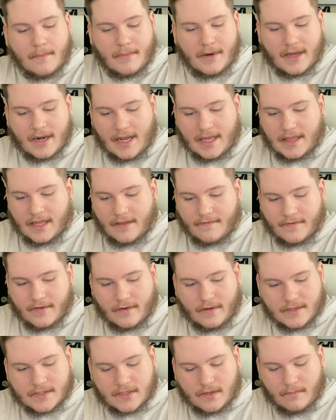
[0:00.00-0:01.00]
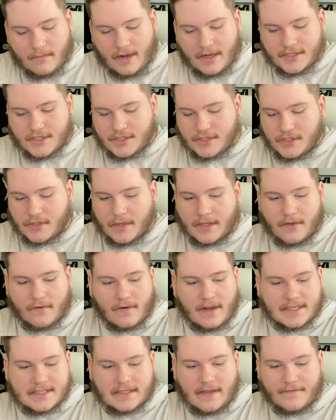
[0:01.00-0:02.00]
But I love you all so much. Enjoy the
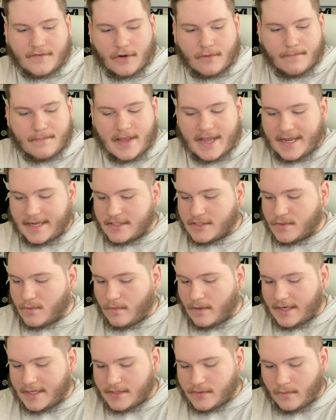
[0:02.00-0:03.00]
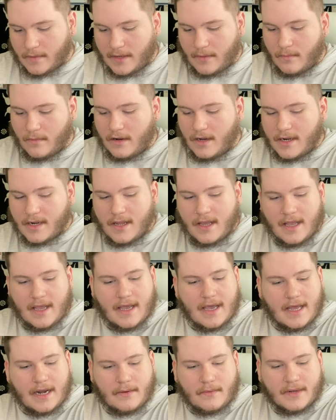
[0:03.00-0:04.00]
rest of your May 2021,
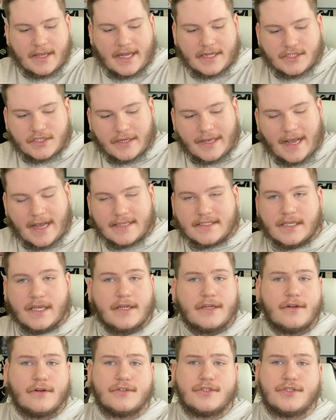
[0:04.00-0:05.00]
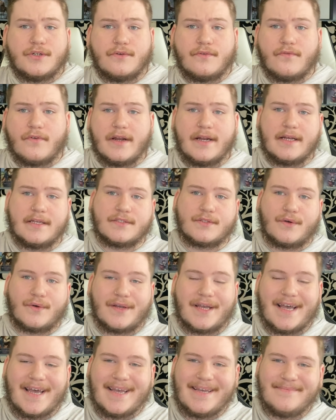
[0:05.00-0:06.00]
and I will catch you guys in your June readings,
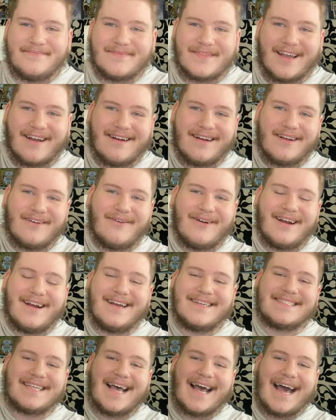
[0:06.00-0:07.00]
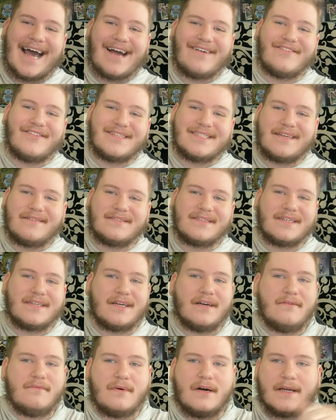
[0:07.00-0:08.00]
okay? All right, Aquarius, have yourselves a
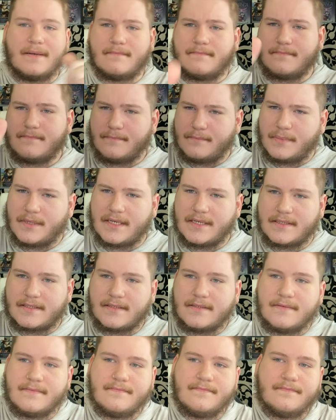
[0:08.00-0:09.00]
good one. Peace.